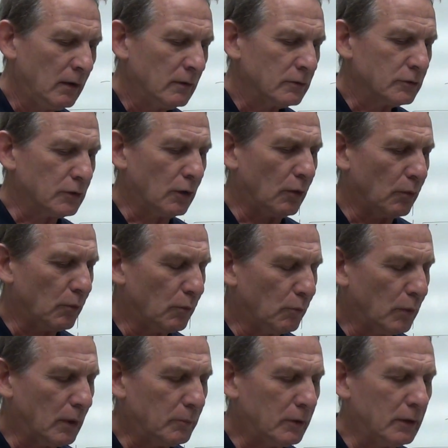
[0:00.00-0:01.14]
So
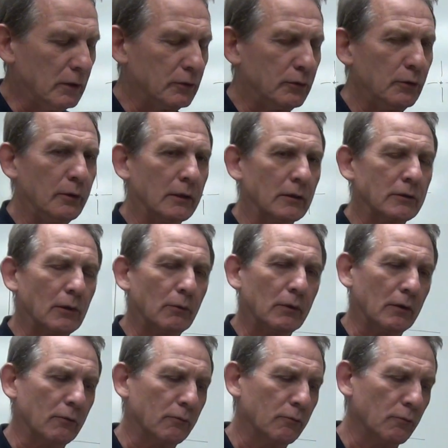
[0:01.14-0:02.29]
what I'm going to do here is I
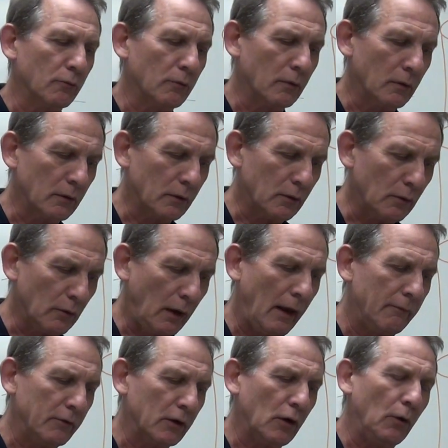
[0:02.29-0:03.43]
want to
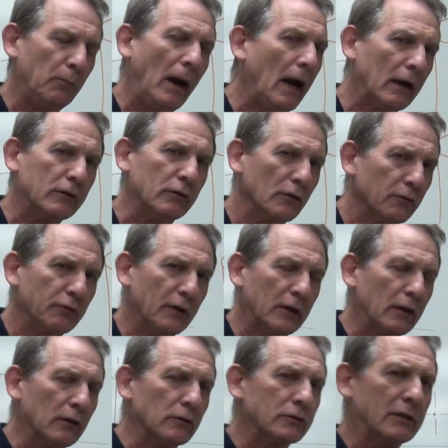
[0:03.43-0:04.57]
have you go back to
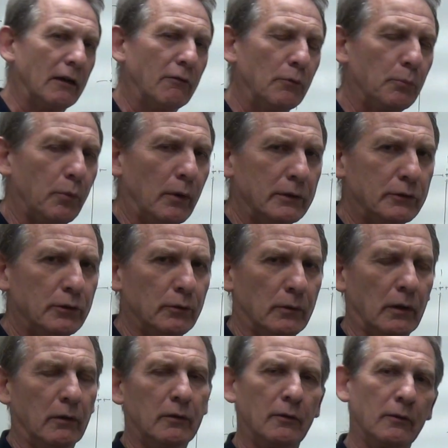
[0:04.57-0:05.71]
figure 7.2.
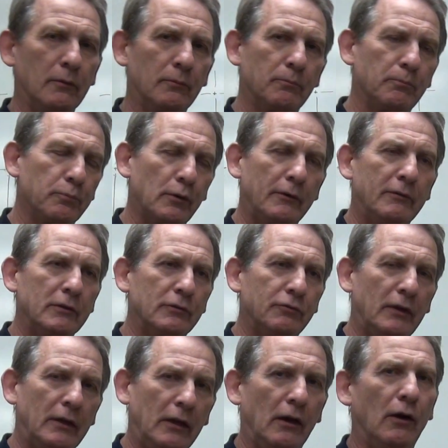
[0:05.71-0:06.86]
Now in the previous
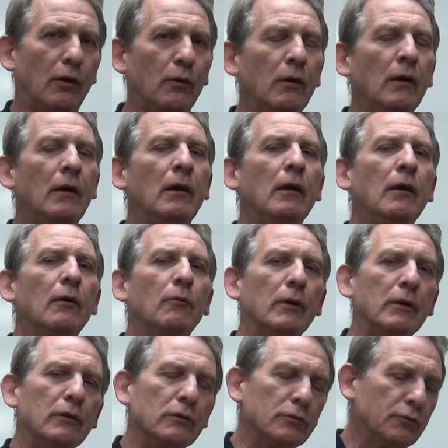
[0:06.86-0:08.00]
video we
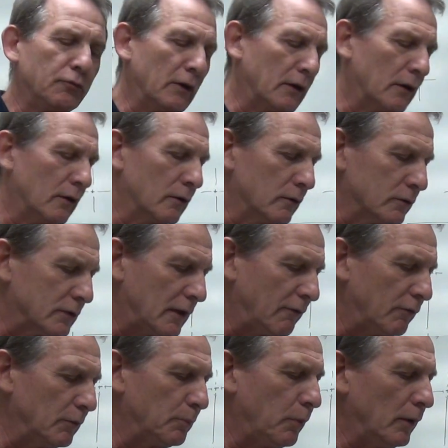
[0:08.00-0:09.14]
used figure
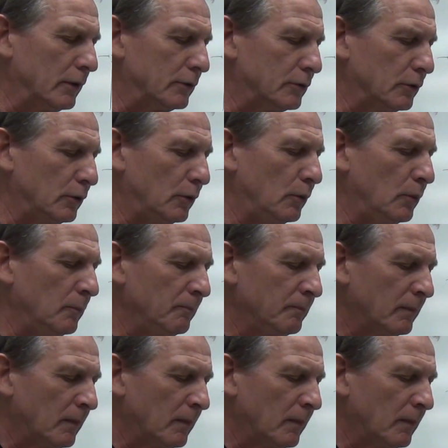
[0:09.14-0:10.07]
7.2